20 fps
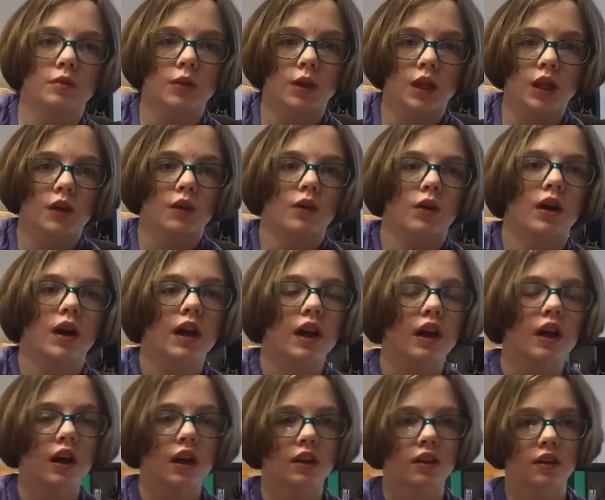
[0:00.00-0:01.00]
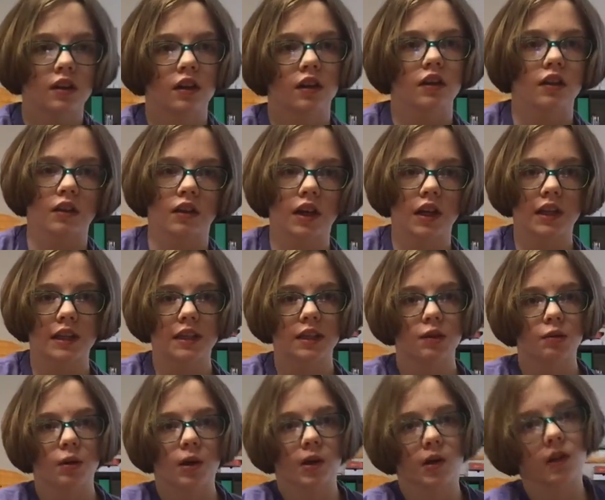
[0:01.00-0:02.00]
video editing, in case
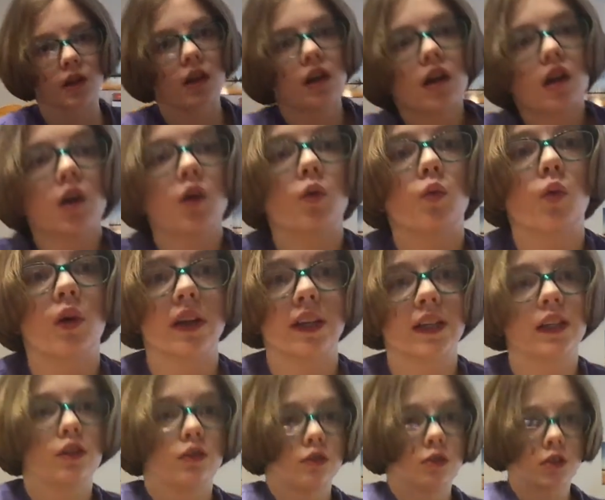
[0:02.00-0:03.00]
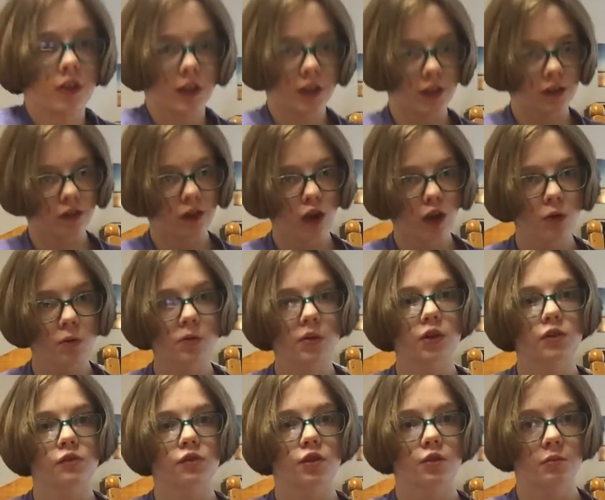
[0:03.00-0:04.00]
you are wanting to start your own
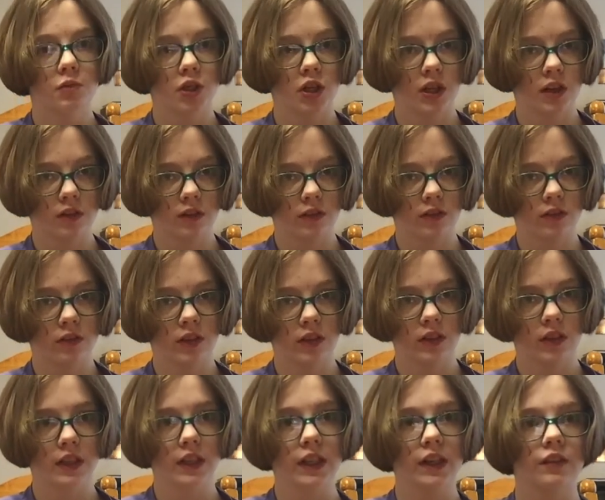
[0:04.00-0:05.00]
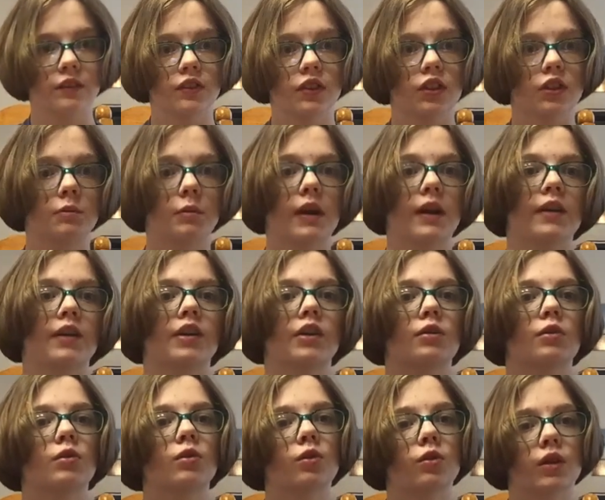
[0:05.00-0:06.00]
YouTube channel and I have inspired you,
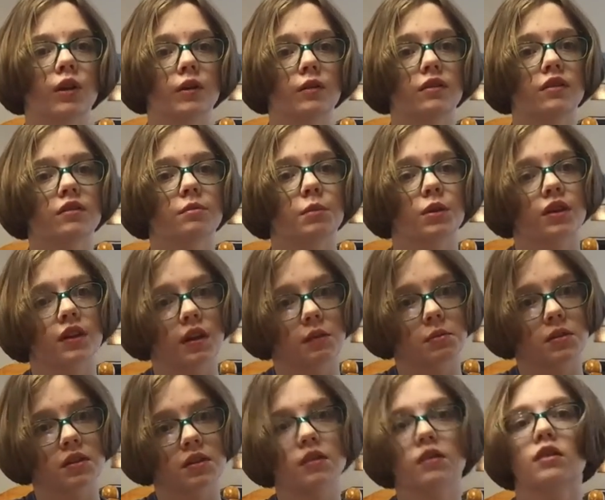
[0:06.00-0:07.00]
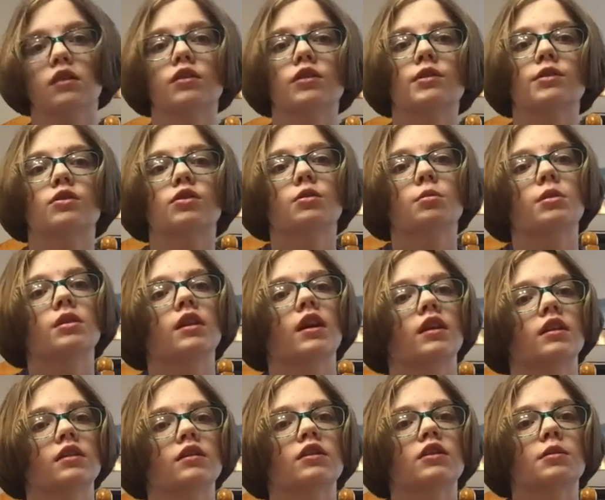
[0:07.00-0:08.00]
or perhaps another YouTuber
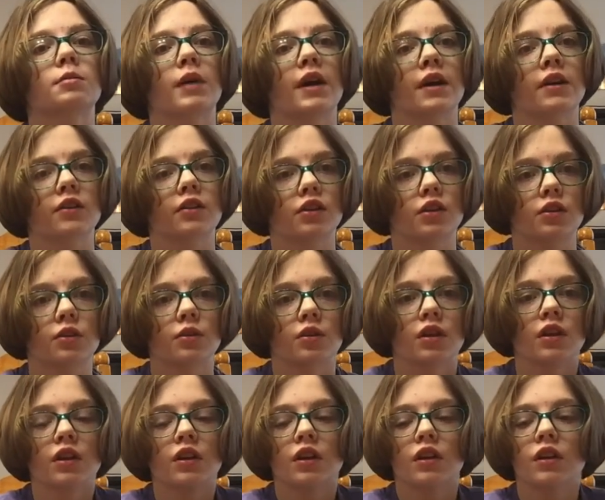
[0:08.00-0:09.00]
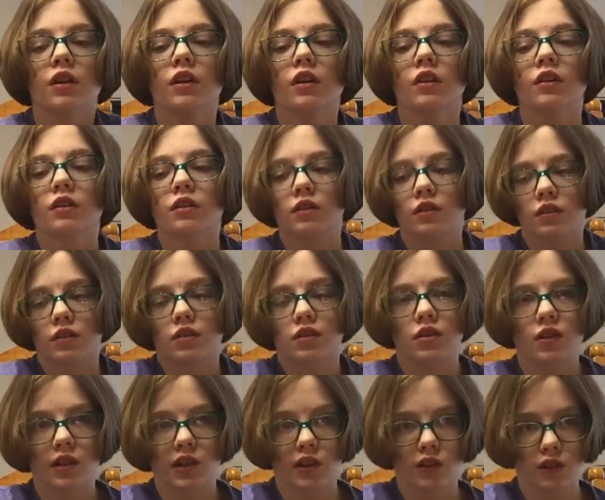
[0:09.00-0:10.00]
has inspired you.
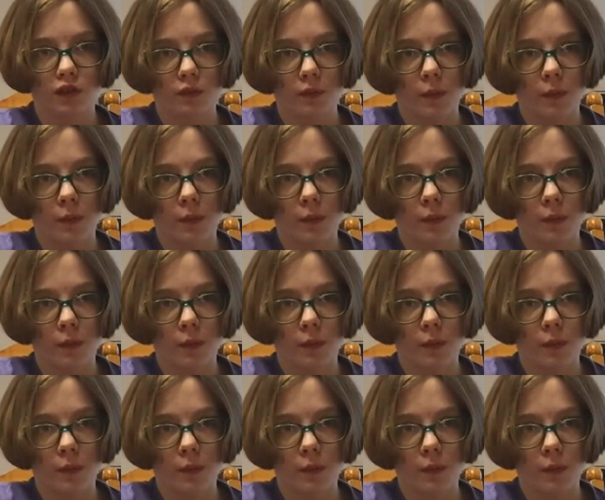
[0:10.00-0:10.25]
So